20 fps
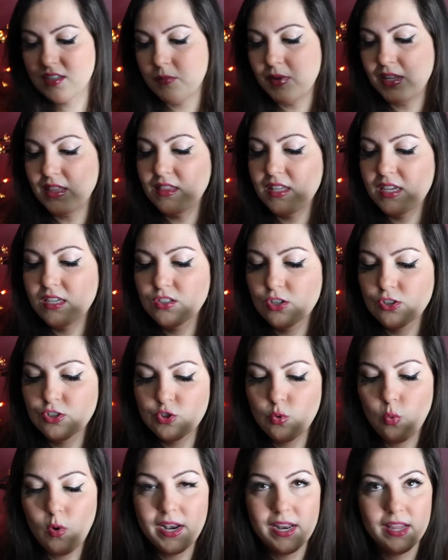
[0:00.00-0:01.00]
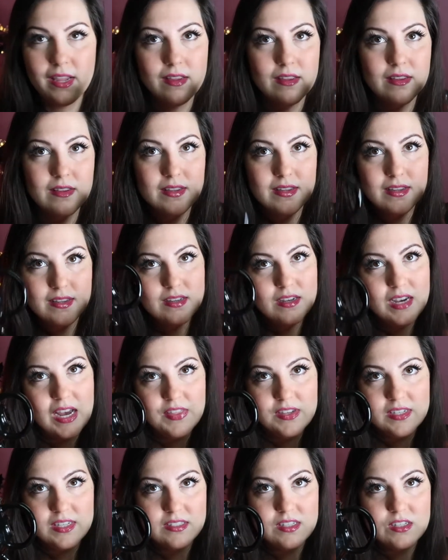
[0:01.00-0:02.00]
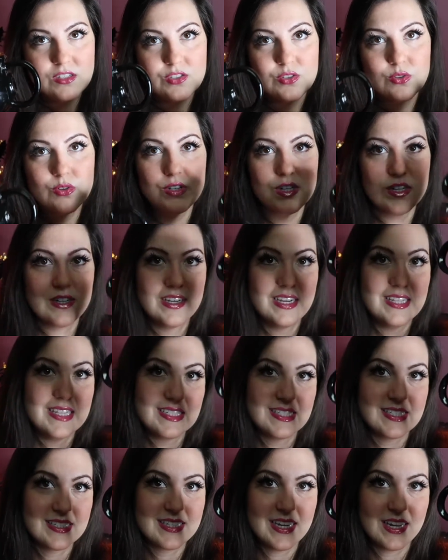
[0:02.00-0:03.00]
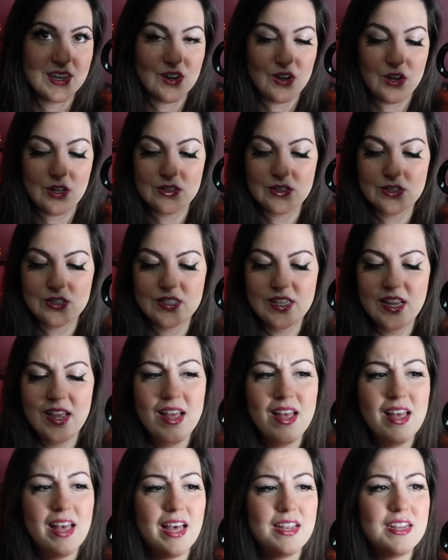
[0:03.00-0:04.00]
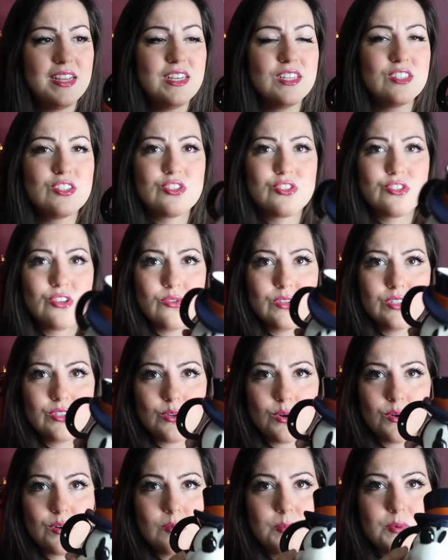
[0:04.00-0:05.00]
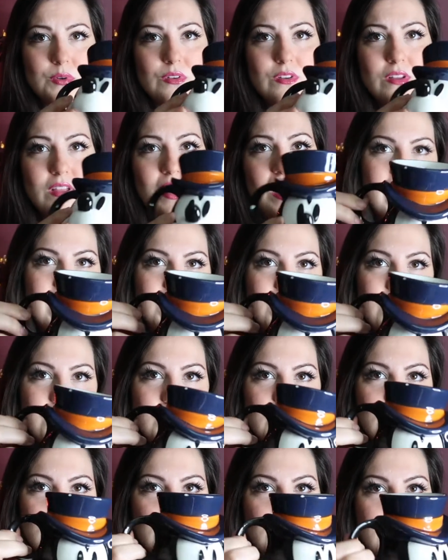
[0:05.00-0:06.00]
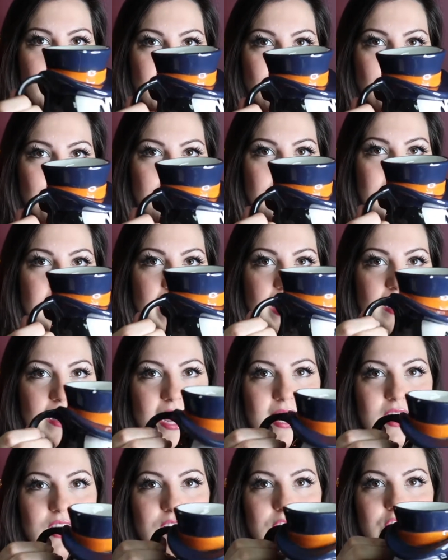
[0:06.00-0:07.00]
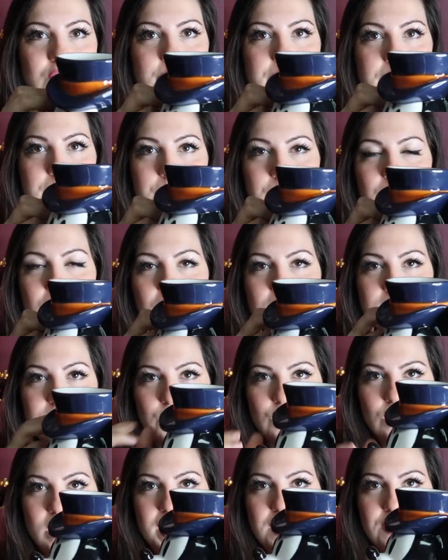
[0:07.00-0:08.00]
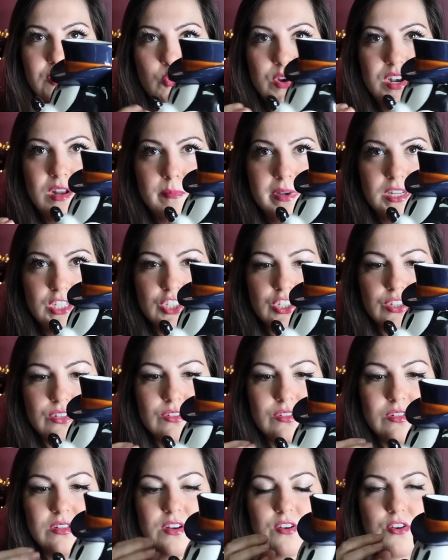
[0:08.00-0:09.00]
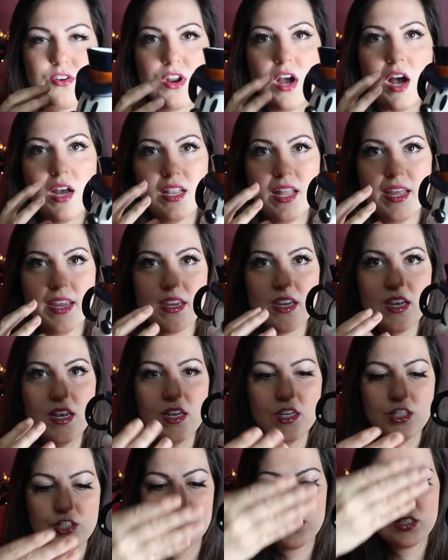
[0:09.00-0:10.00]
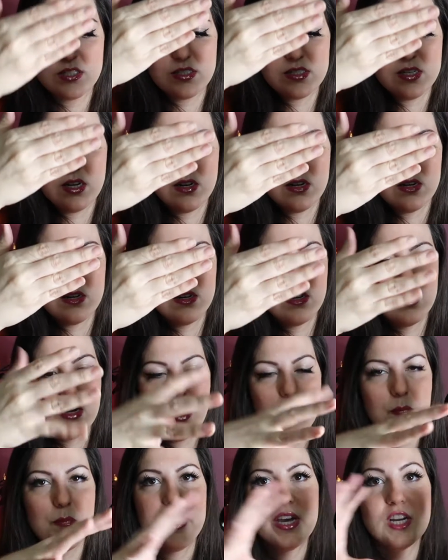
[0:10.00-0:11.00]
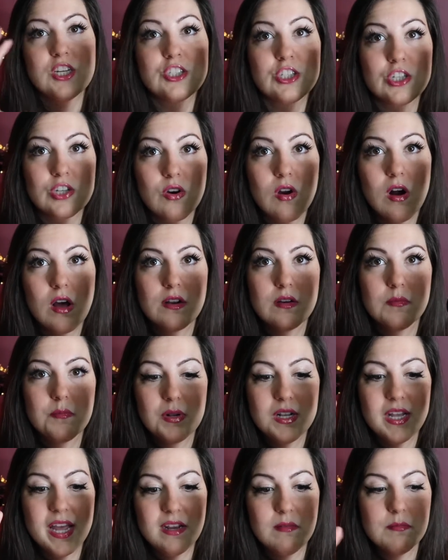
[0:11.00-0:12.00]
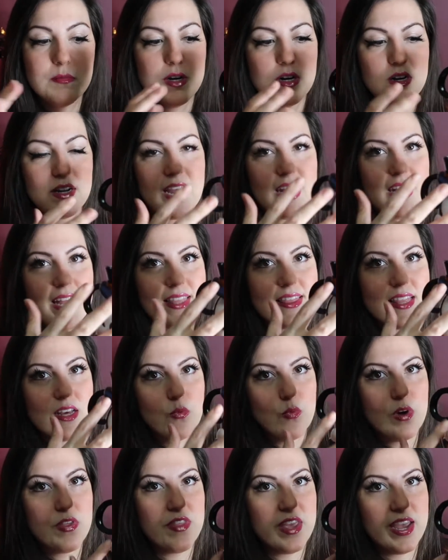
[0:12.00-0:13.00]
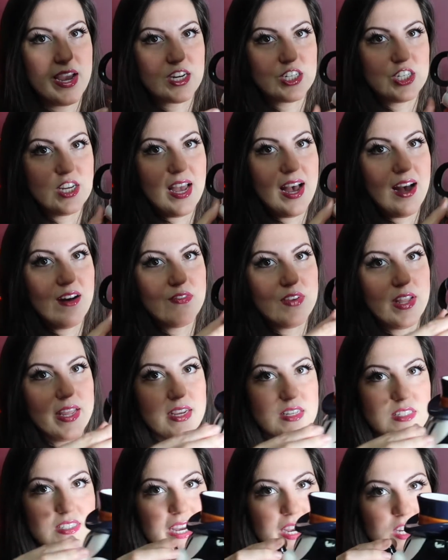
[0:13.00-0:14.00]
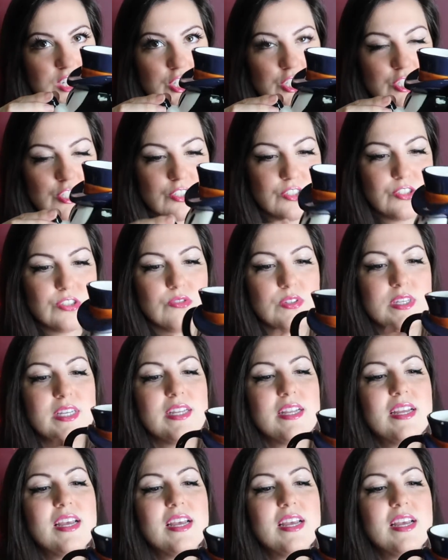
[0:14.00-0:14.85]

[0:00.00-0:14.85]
I mean, these are $20 at the Disney store, and this is $10. And he is so adorable. I love the shape. Again, I love mugs that are like three-dimensional, that are not like just a picture on a plain mug. I like that when they actually have like texture to it.